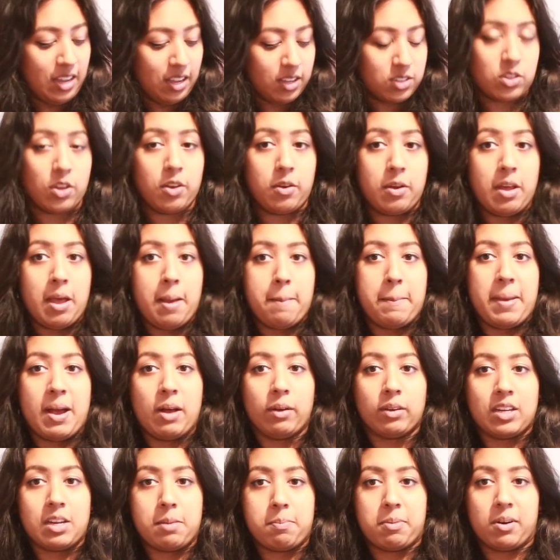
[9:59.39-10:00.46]
So
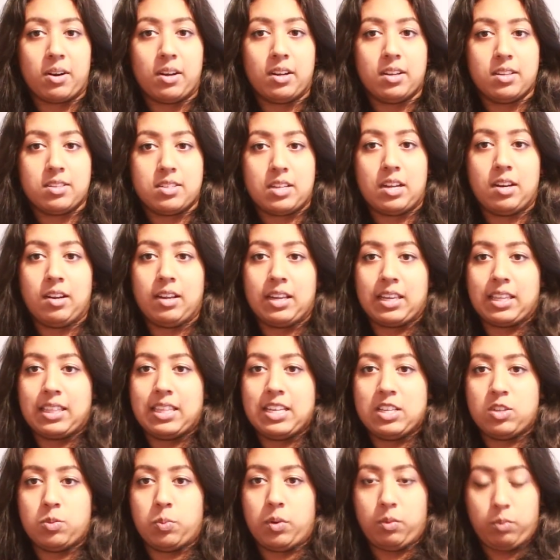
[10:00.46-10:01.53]
balcony bras, unlike
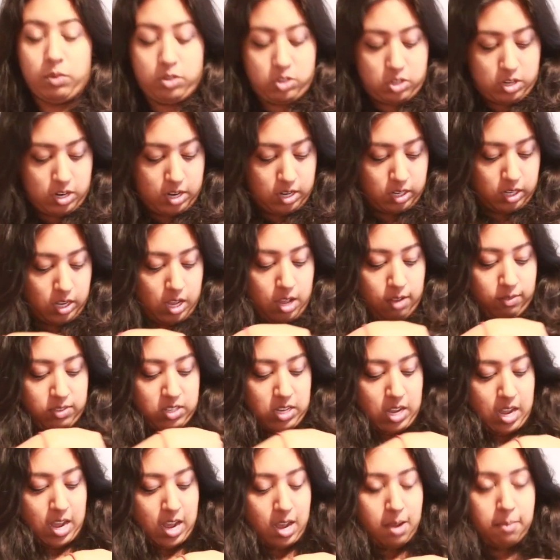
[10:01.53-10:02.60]
this one, which kind of
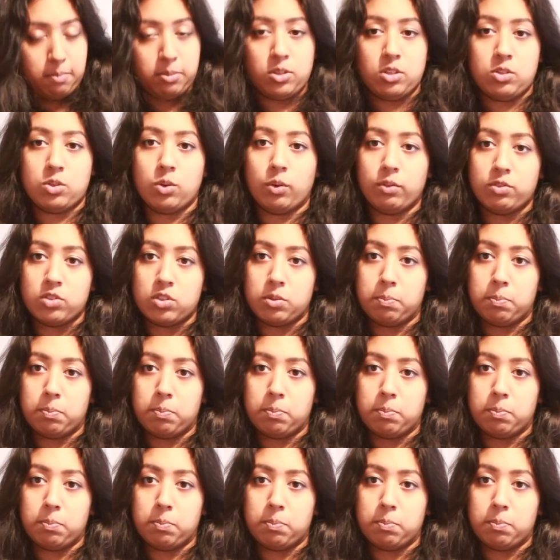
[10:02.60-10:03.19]
curves up to sort of